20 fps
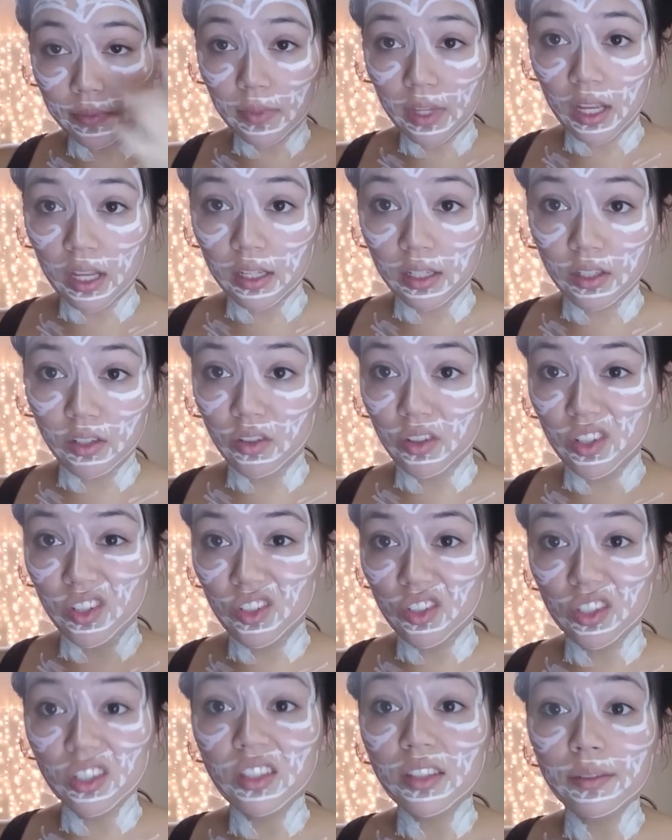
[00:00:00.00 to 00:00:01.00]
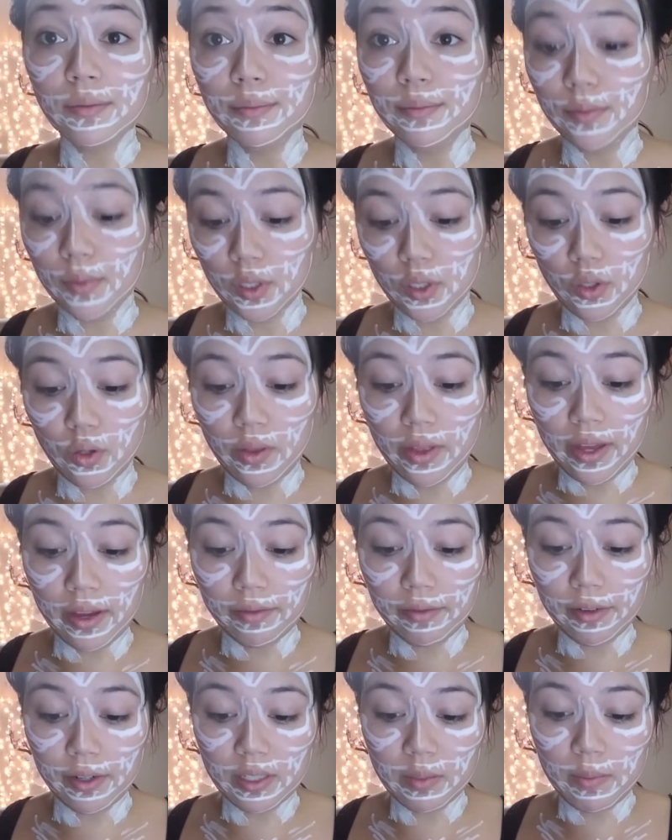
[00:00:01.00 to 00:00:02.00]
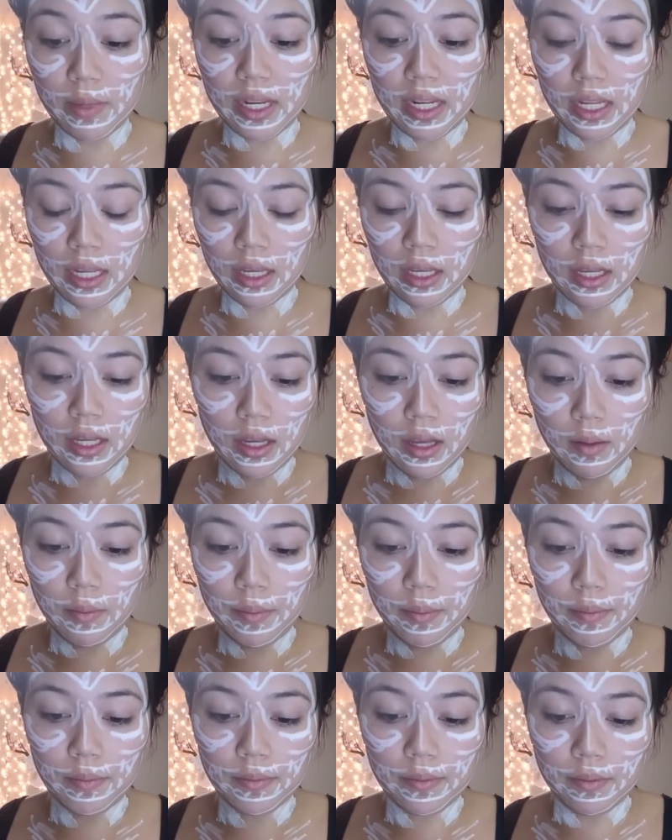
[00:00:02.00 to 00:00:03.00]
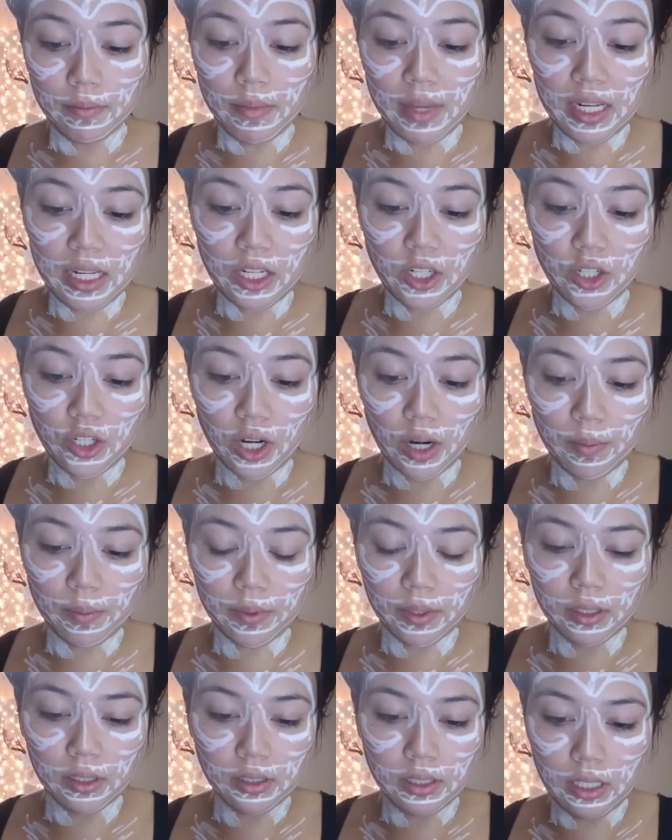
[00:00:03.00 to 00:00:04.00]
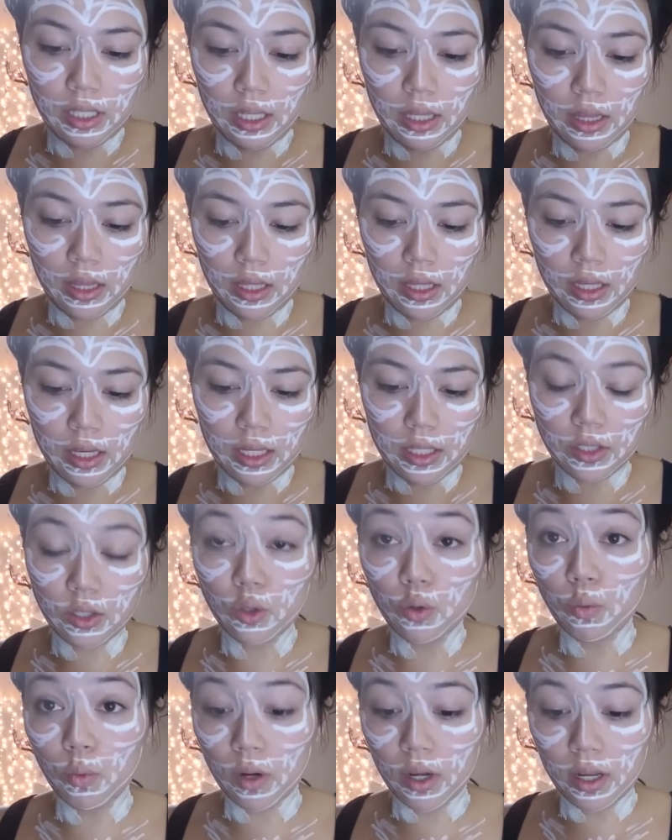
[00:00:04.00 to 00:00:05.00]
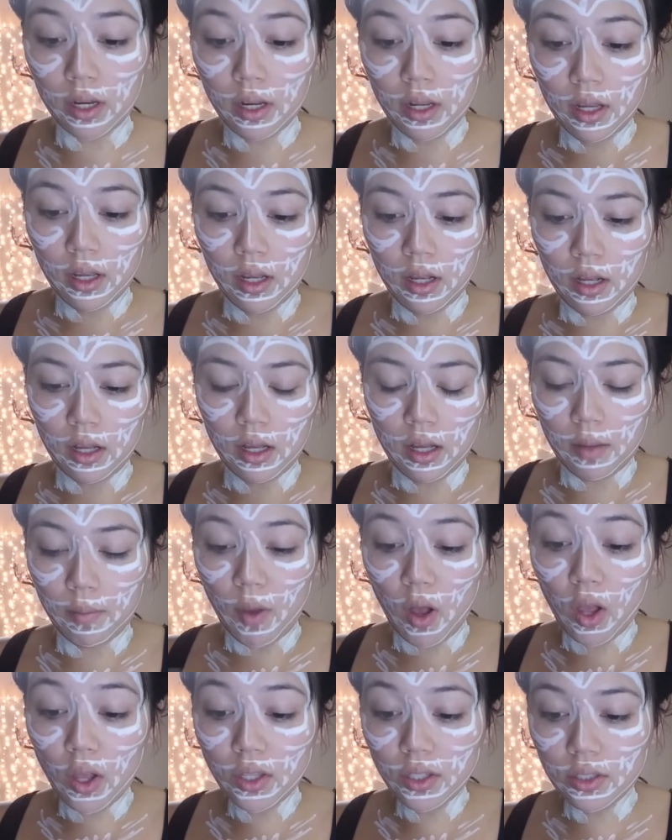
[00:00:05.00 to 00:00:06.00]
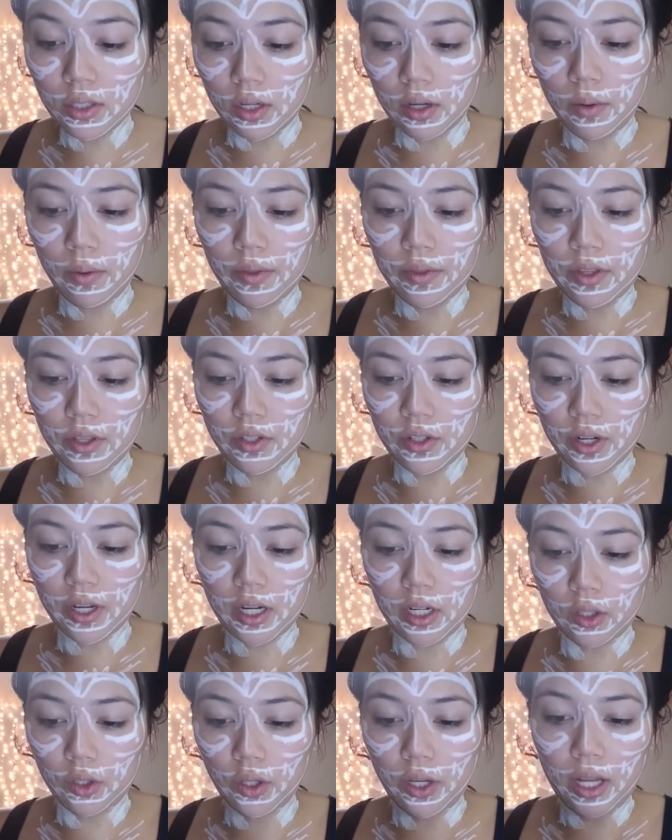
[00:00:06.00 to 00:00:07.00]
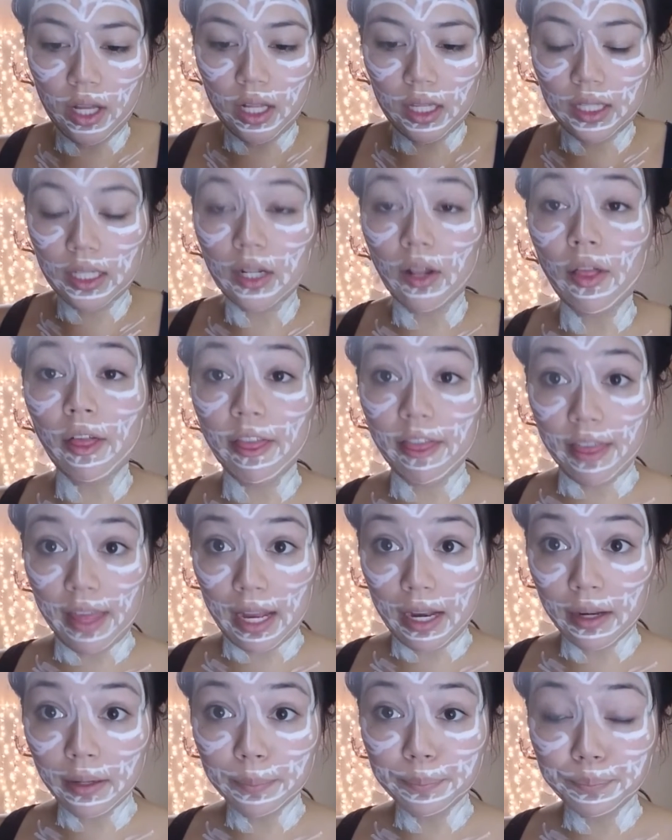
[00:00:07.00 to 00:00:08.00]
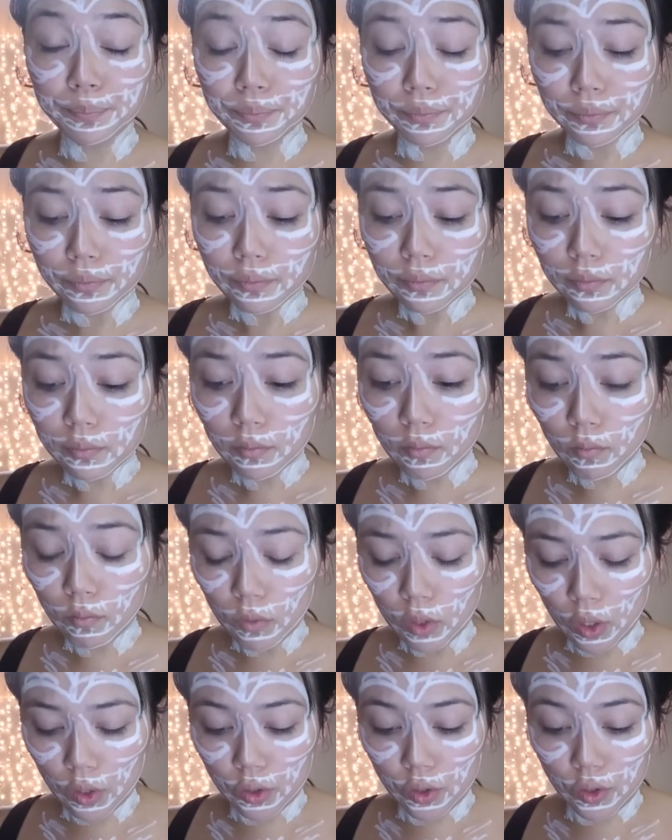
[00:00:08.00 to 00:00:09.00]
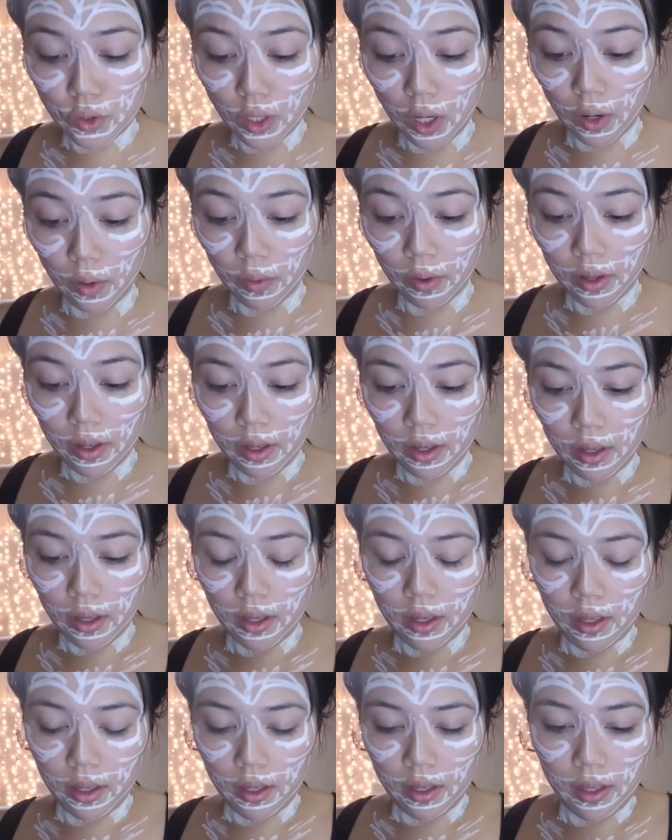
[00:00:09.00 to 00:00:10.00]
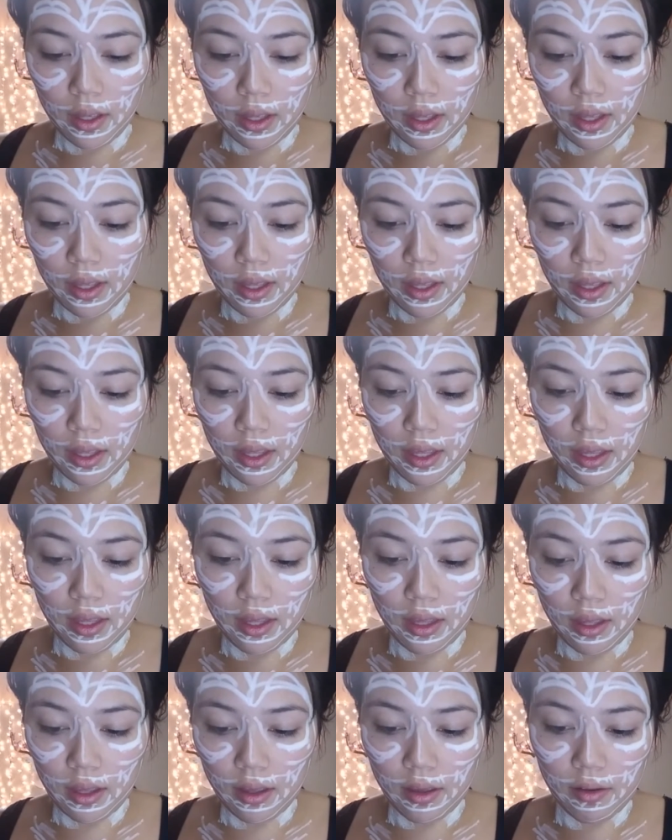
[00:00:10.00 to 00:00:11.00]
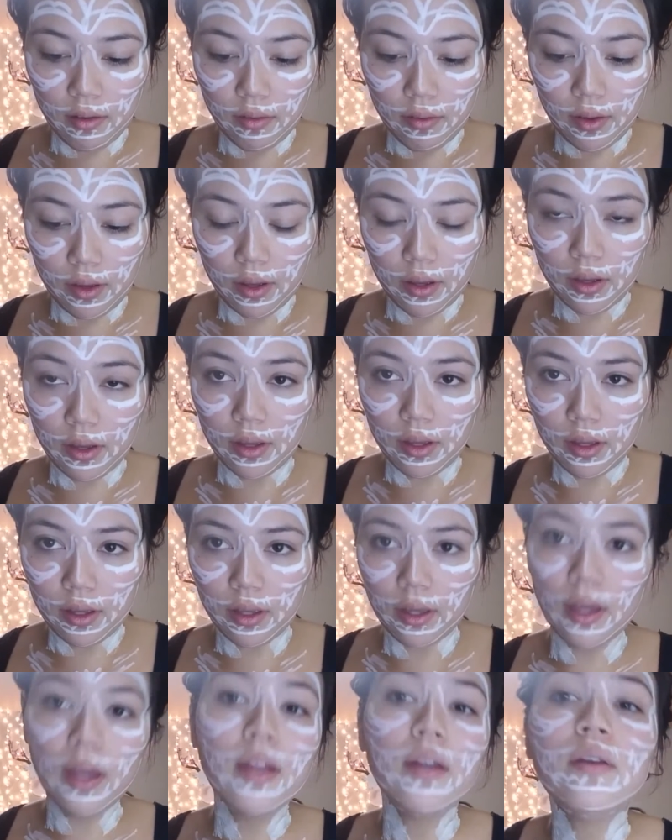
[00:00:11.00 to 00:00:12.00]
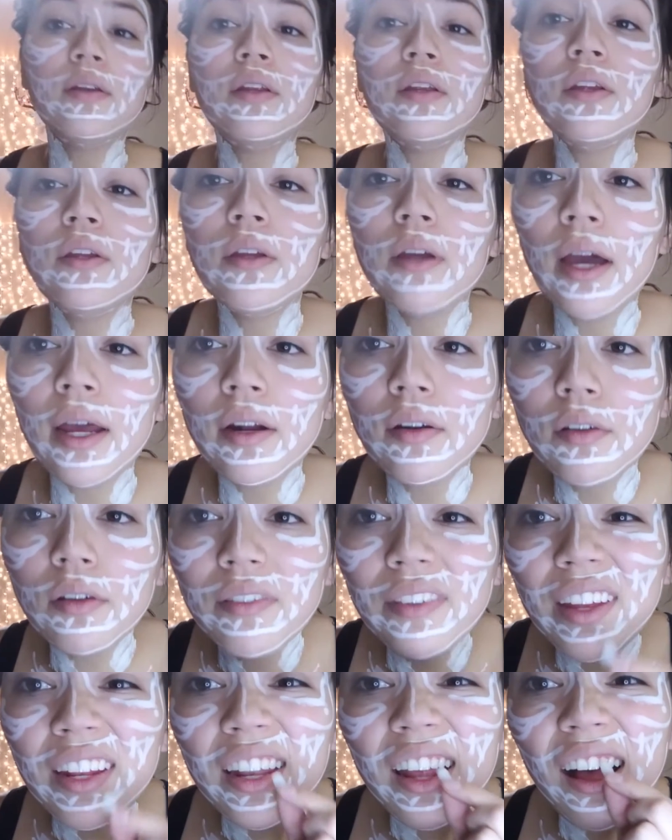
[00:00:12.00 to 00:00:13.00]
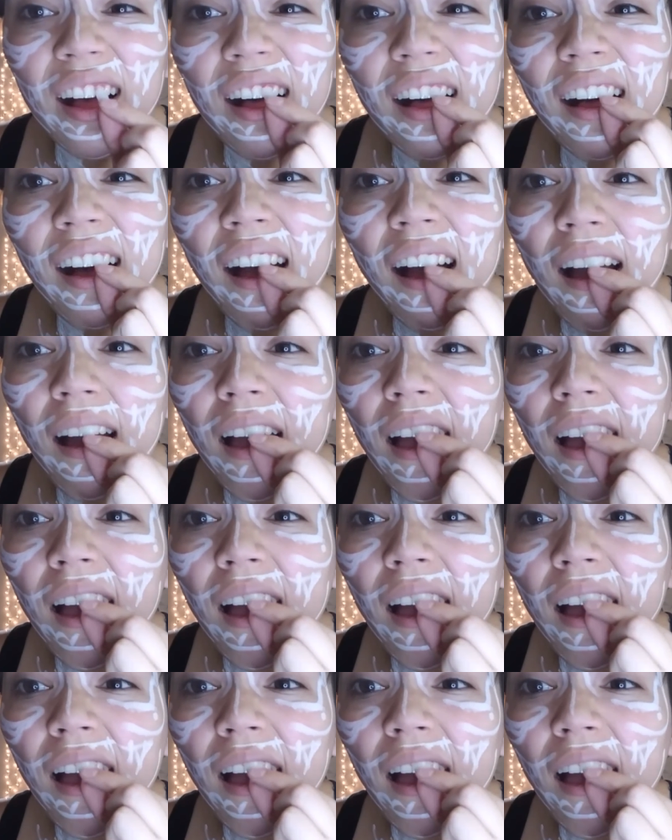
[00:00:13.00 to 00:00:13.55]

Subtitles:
and you can just do that for as many sharp little teeth as you want. Also, these are going to look a little thin, so and I don't know if you can tell,